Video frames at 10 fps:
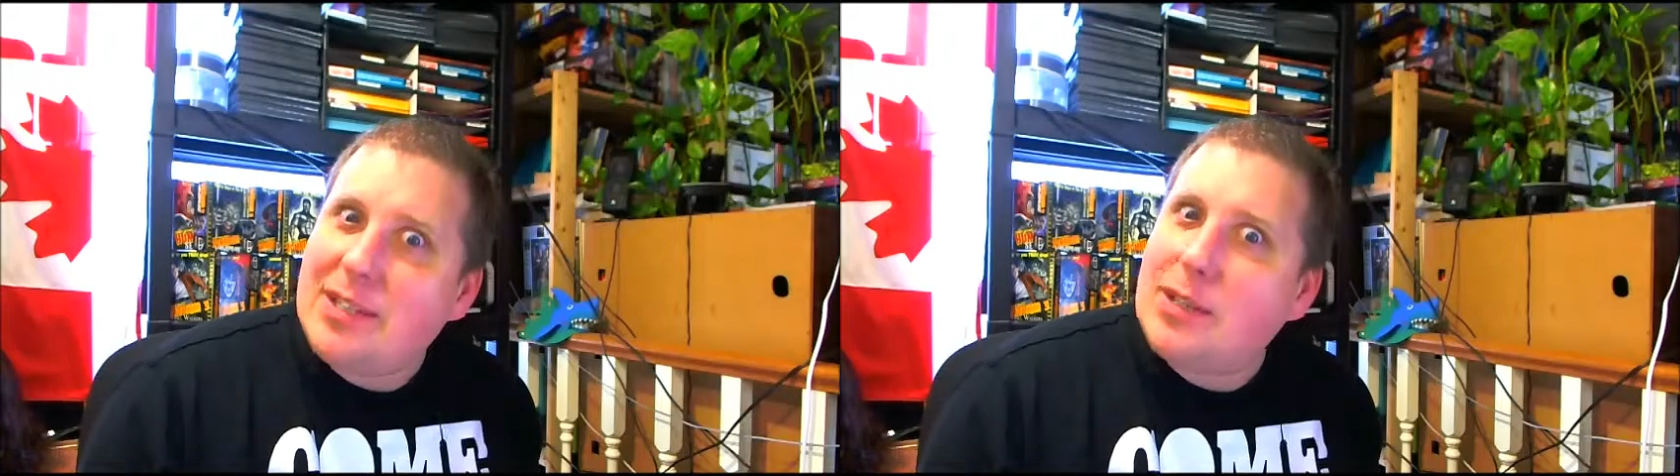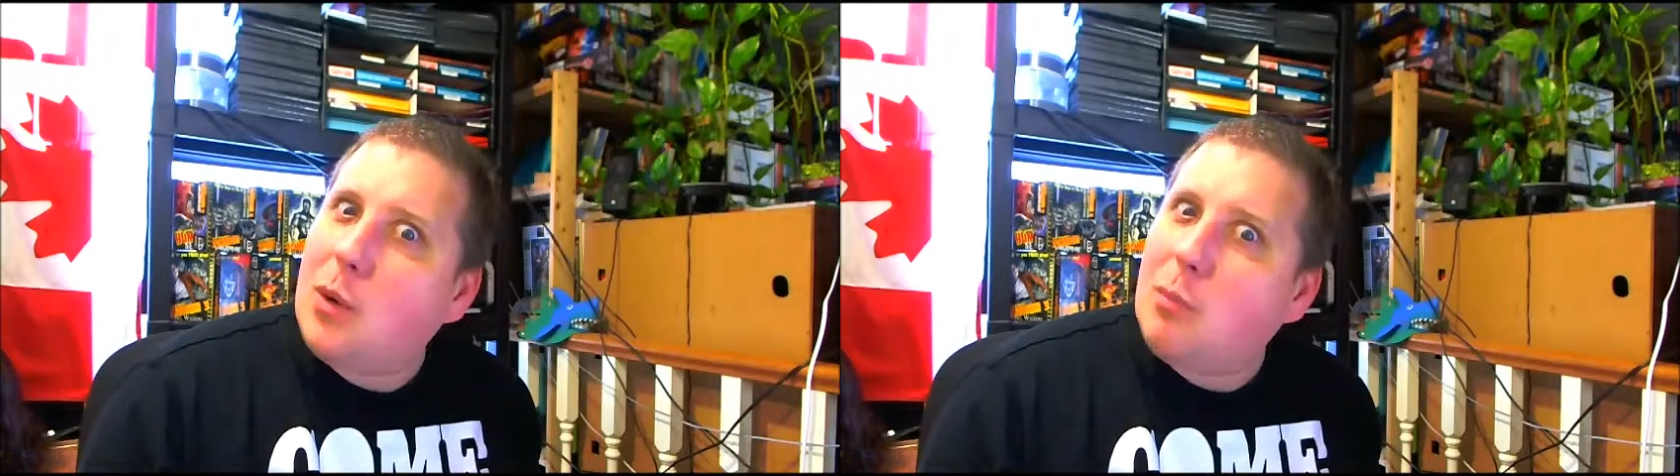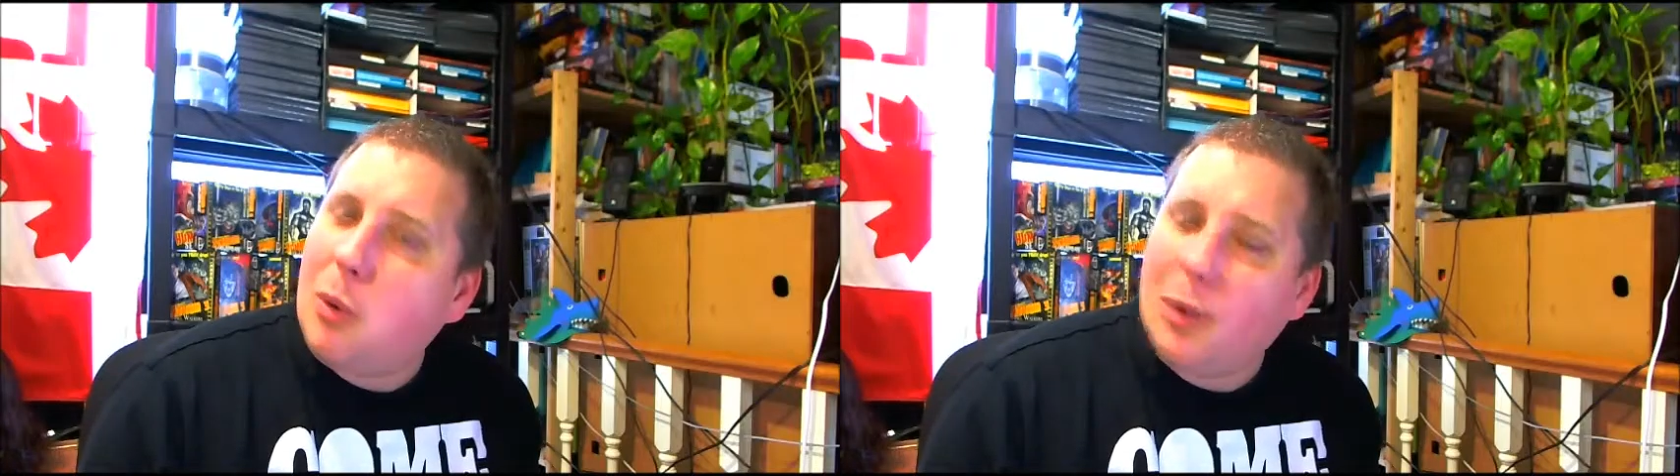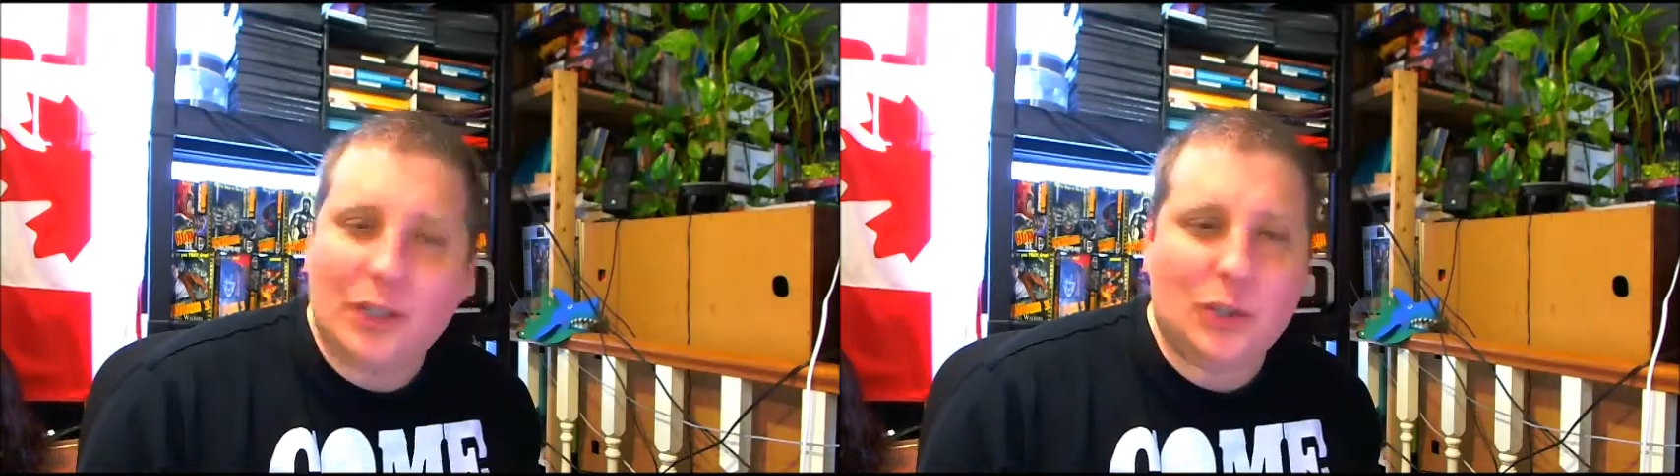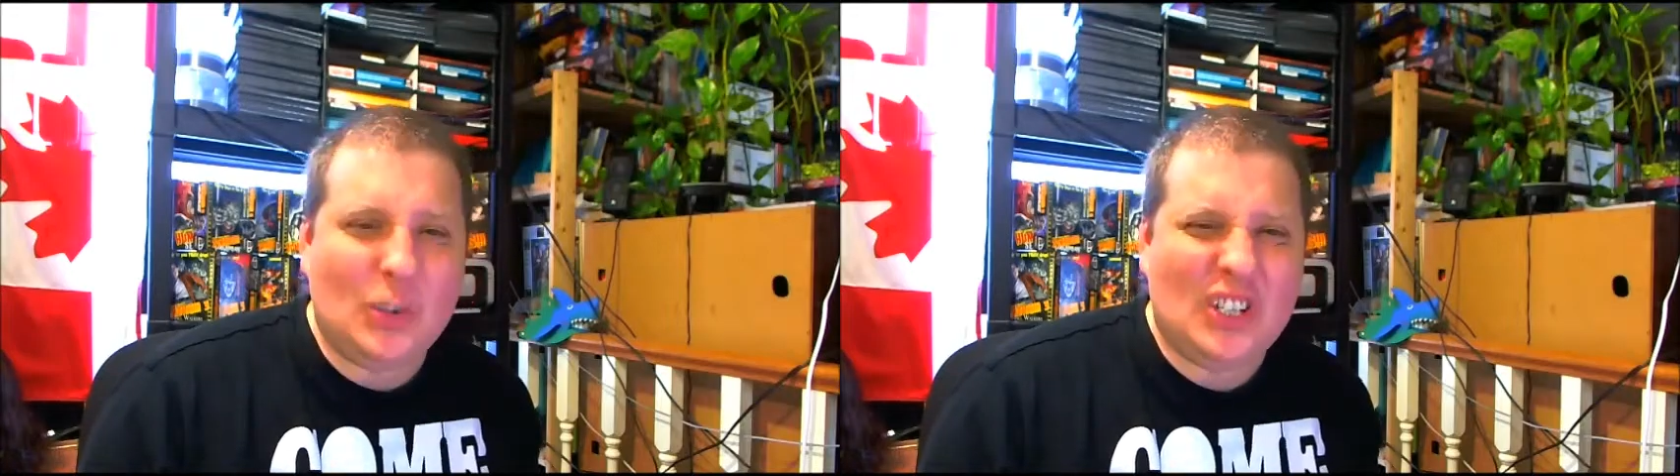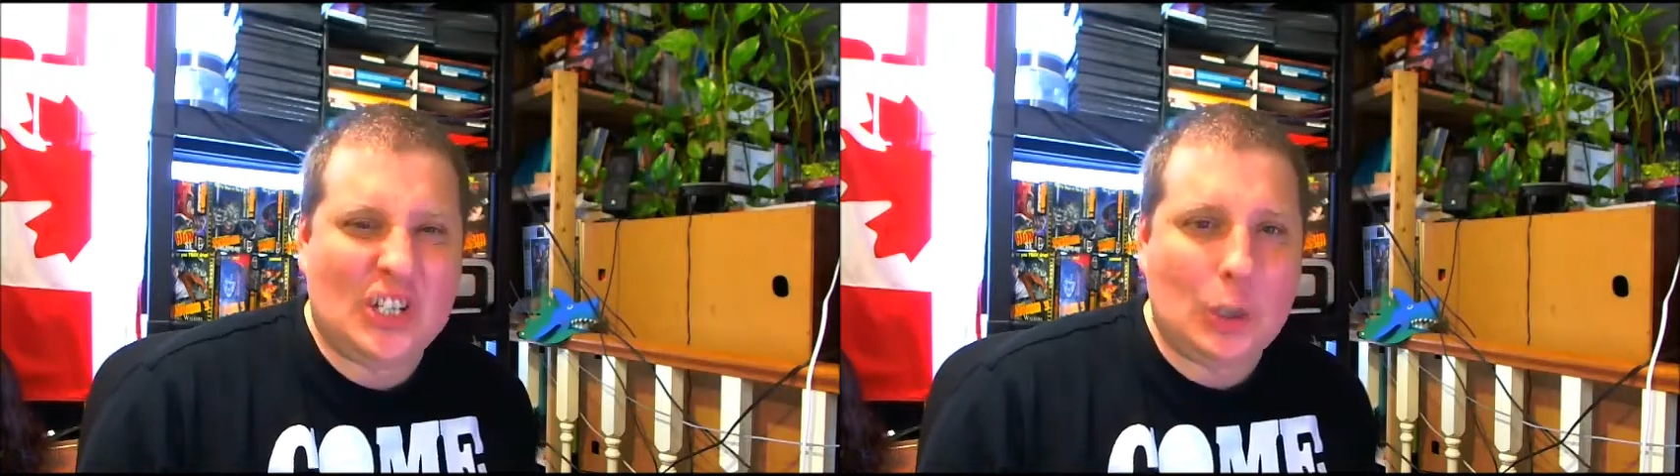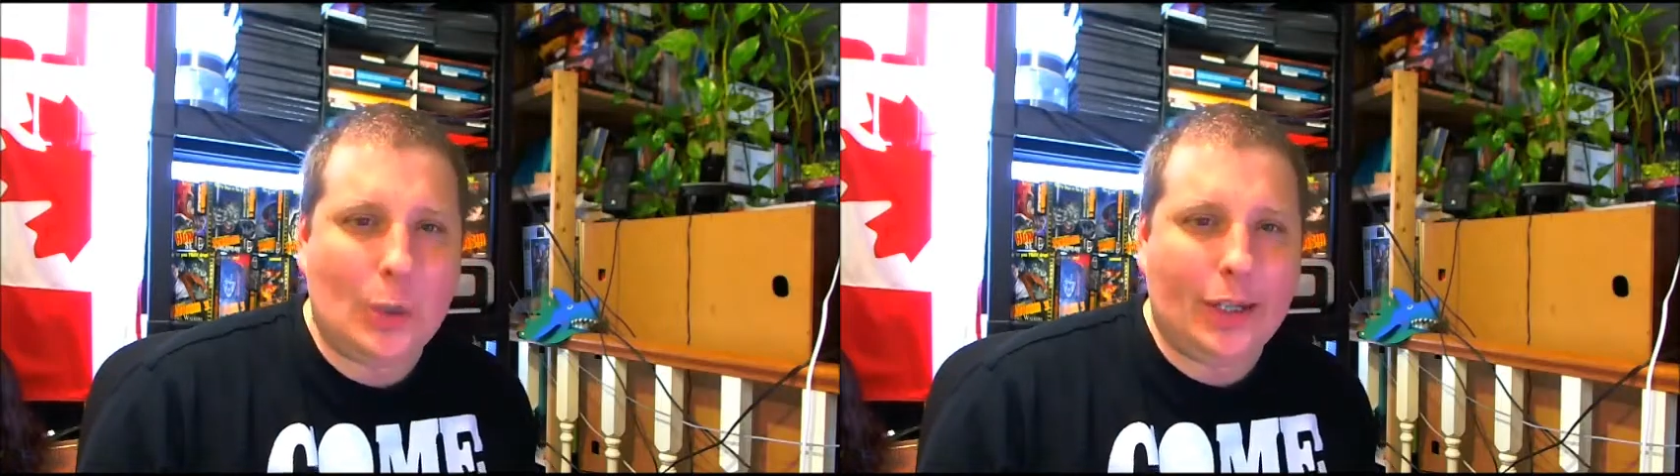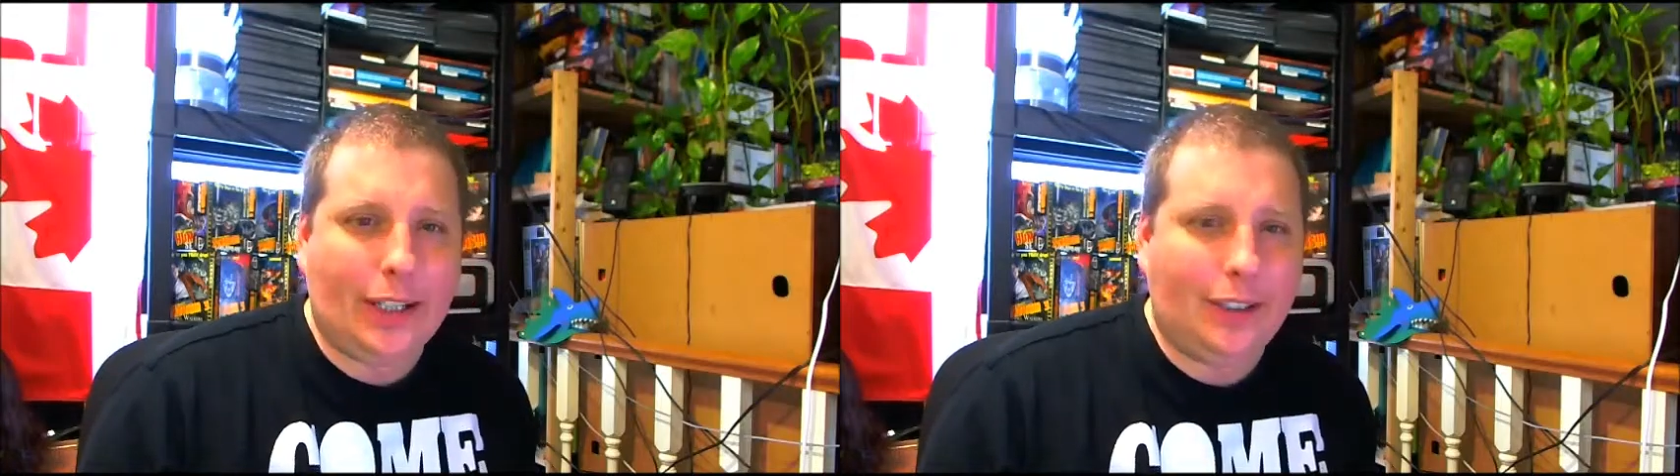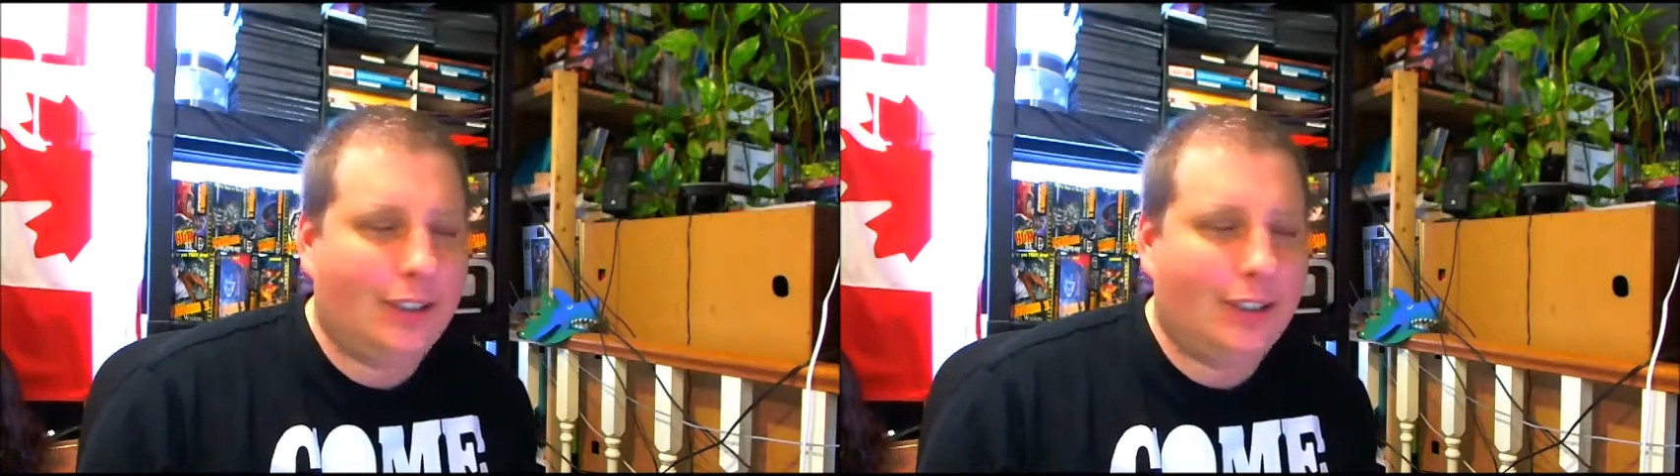so important to a story.